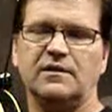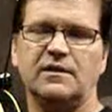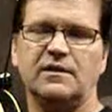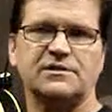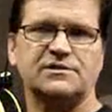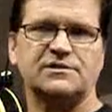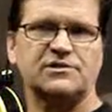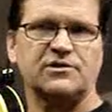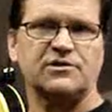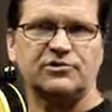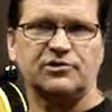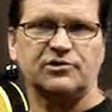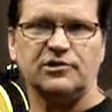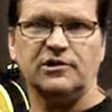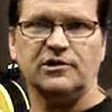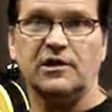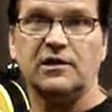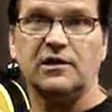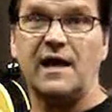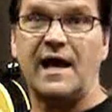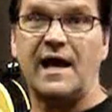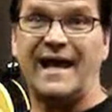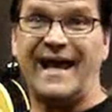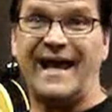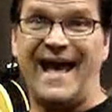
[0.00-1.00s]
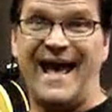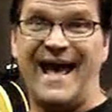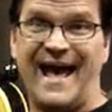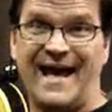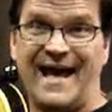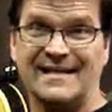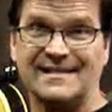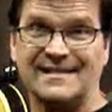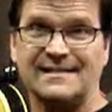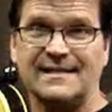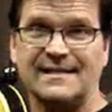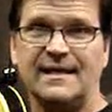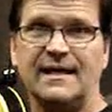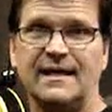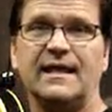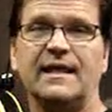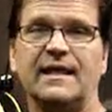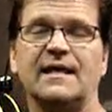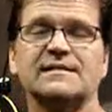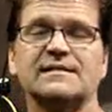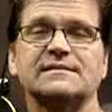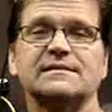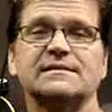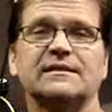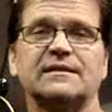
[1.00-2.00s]
they start to look like ass.
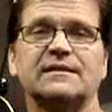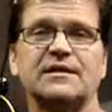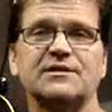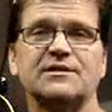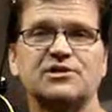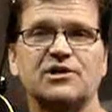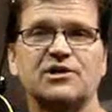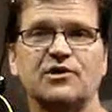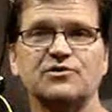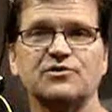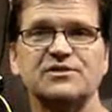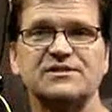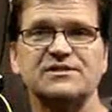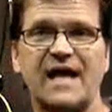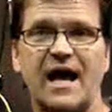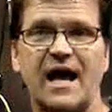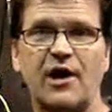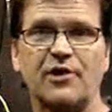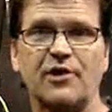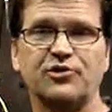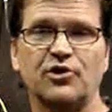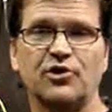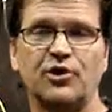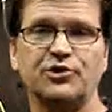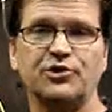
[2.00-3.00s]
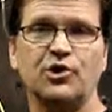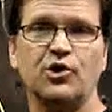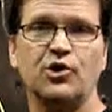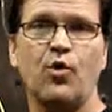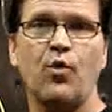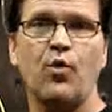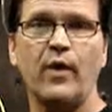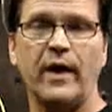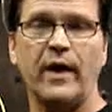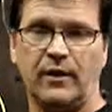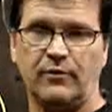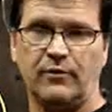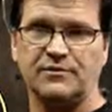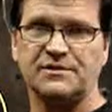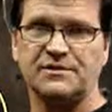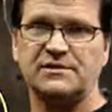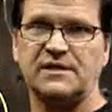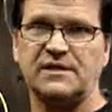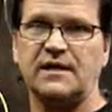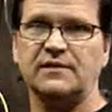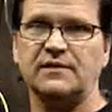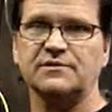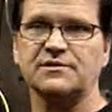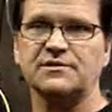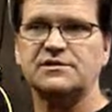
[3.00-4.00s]
Things go south on you quick with
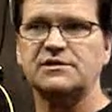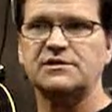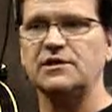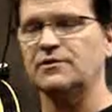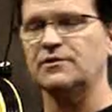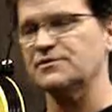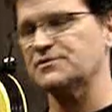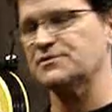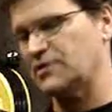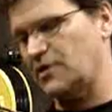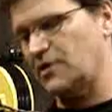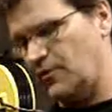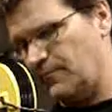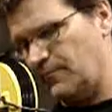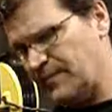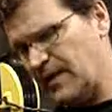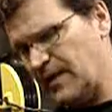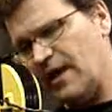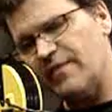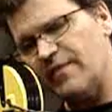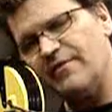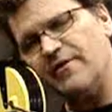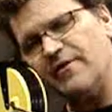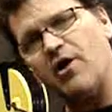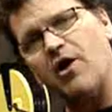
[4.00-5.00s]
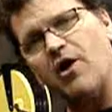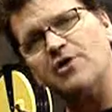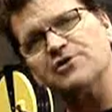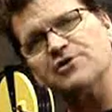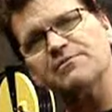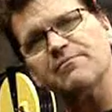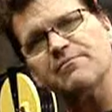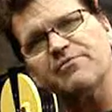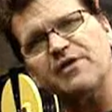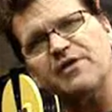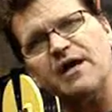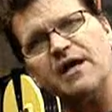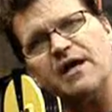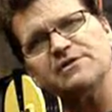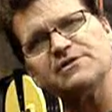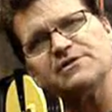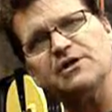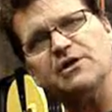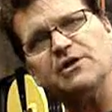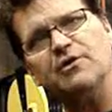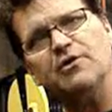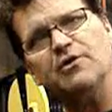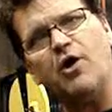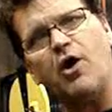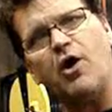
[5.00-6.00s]
stainless steel. So there are some
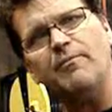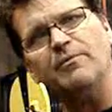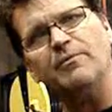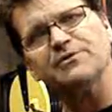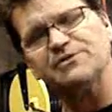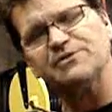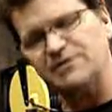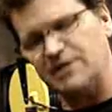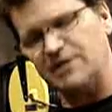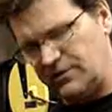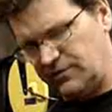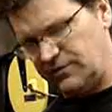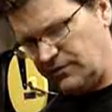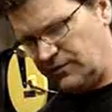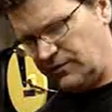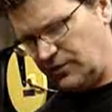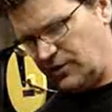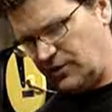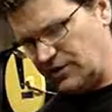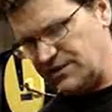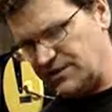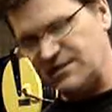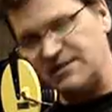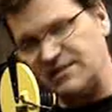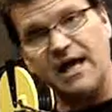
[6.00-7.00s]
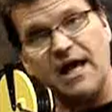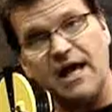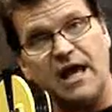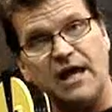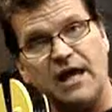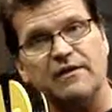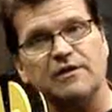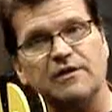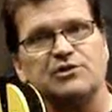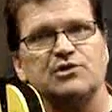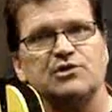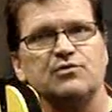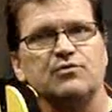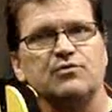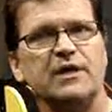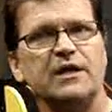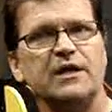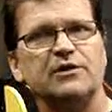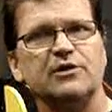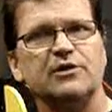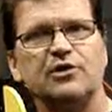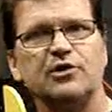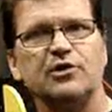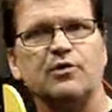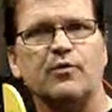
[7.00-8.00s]
things that you almost could say that you
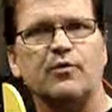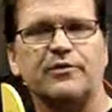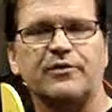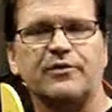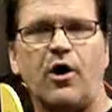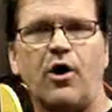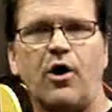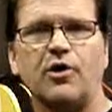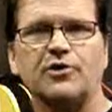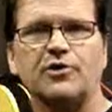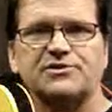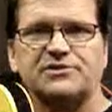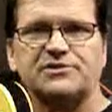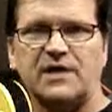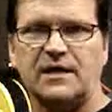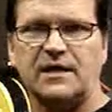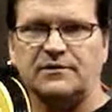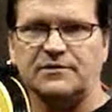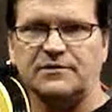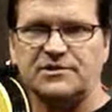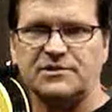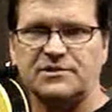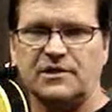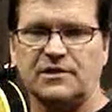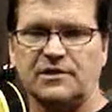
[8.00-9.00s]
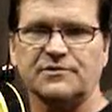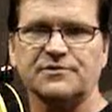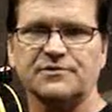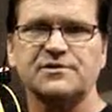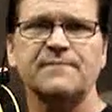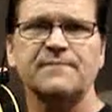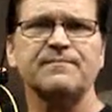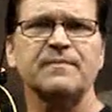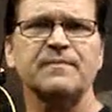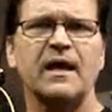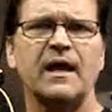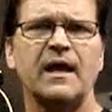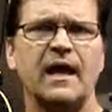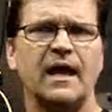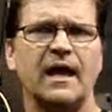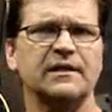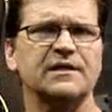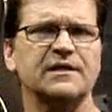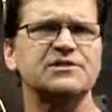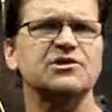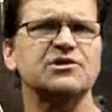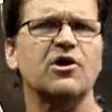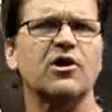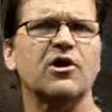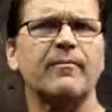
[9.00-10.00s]
need to do with all stainless steels,
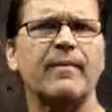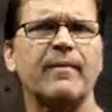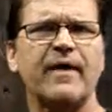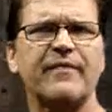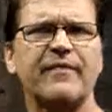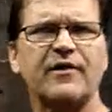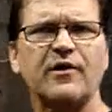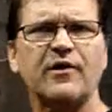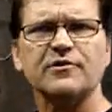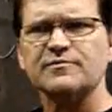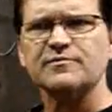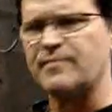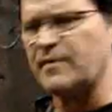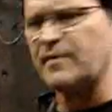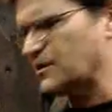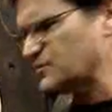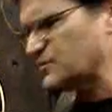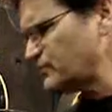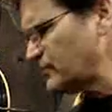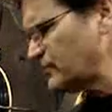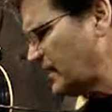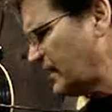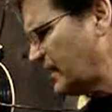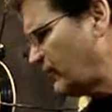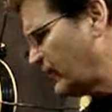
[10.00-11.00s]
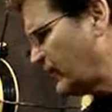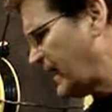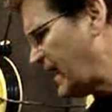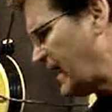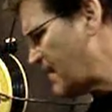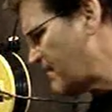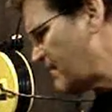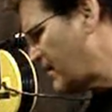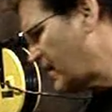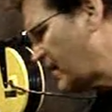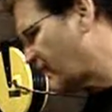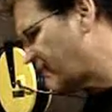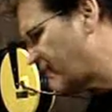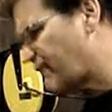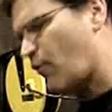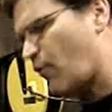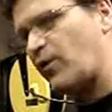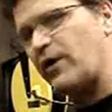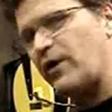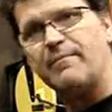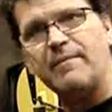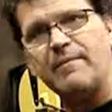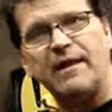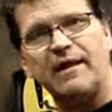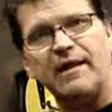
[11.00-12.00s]
and let's talk about those, because we can't make a
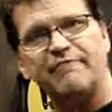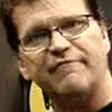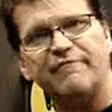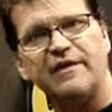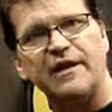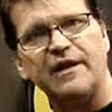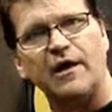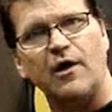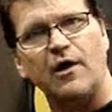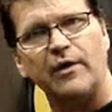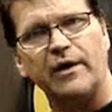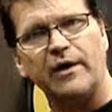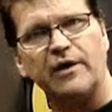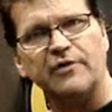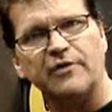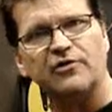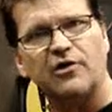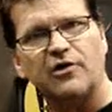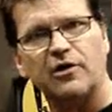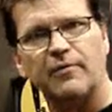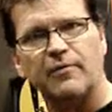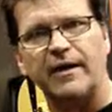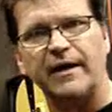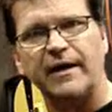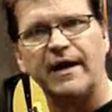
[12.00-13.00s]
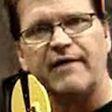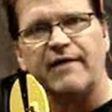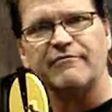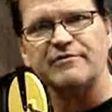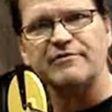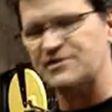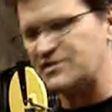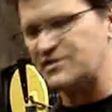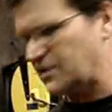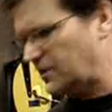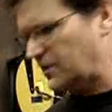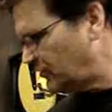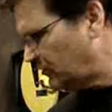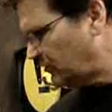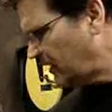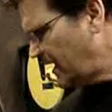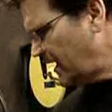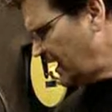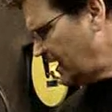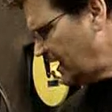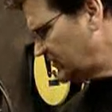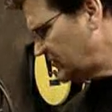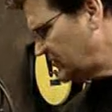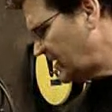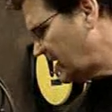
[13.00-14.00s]
40-minute video here talking about every
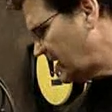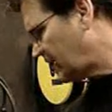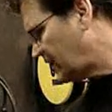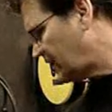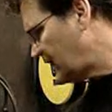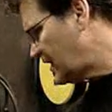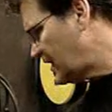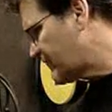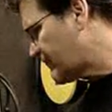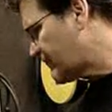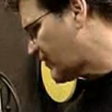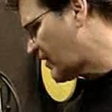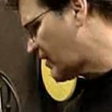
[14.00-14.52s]
single technique